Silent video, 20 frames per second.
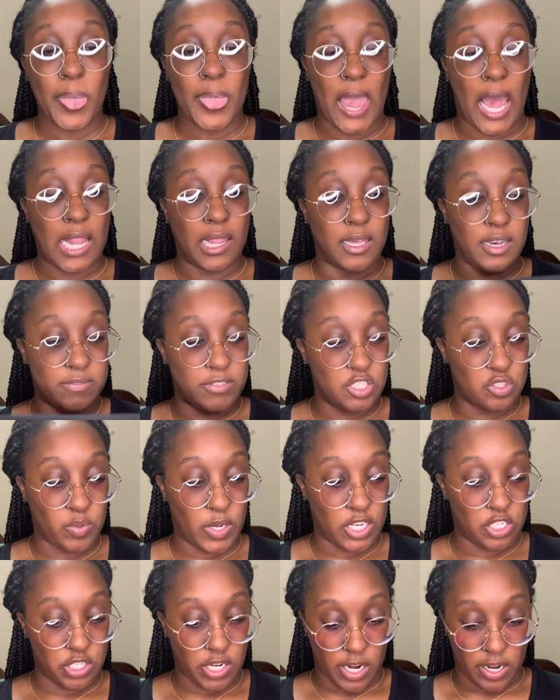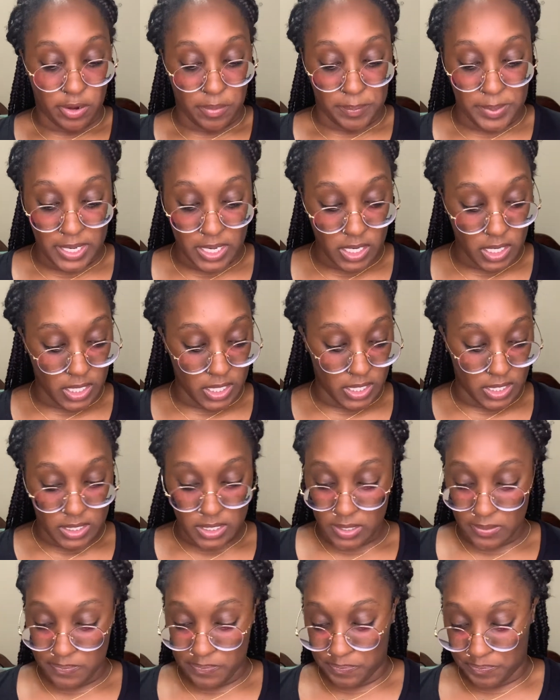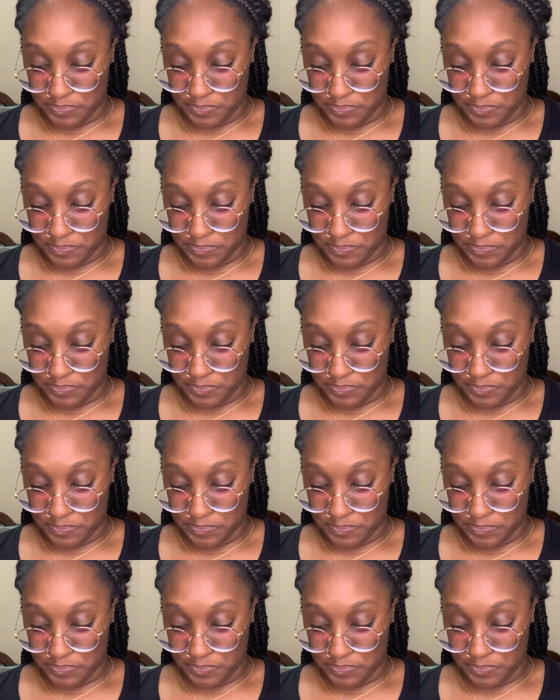I love this waist trainer because